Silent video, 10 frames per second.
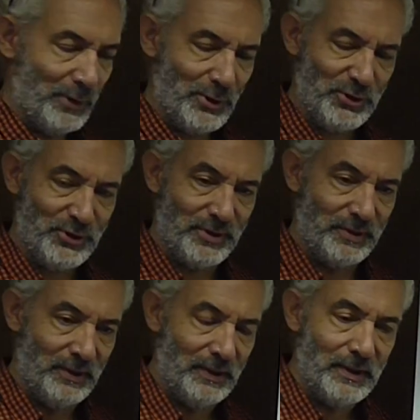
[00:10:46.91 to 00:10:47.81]
because
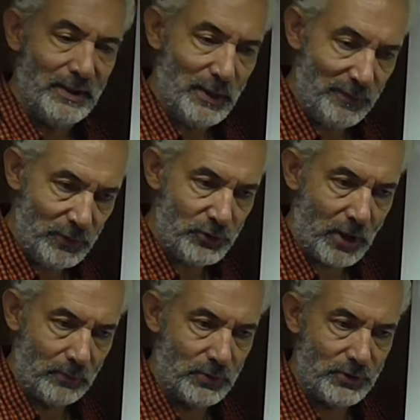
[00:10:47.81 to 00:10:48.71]
if you
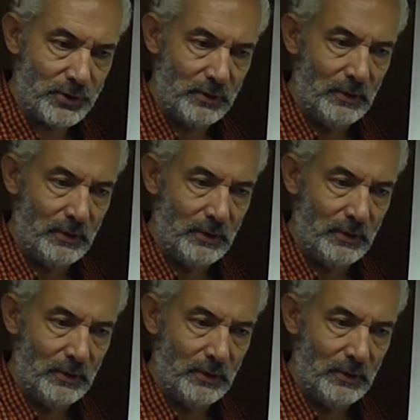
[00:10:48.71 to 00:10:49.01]
don't,